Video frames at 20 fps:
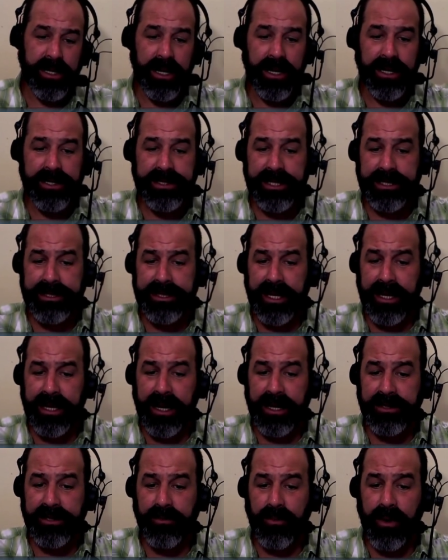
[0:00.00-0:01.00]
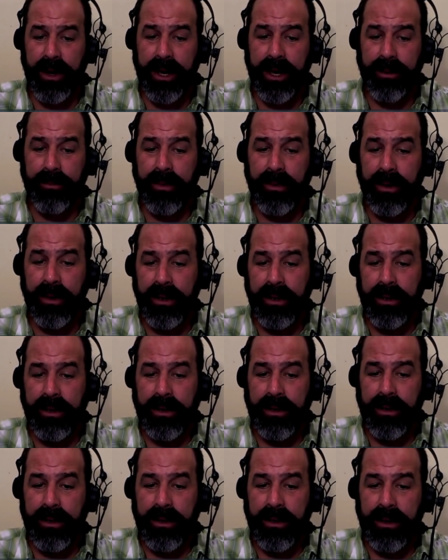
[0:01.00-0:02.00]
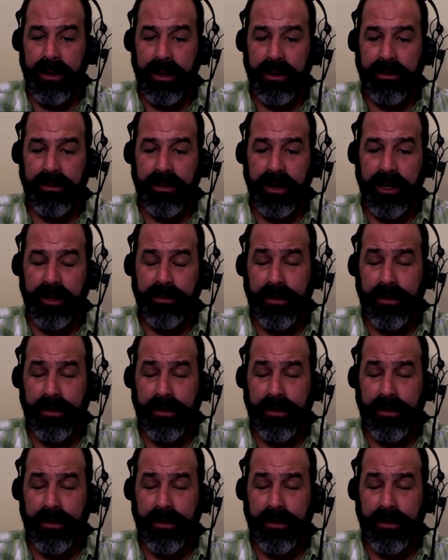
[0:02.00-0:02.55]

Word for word: uh, 16 gigs of RAM, and uh,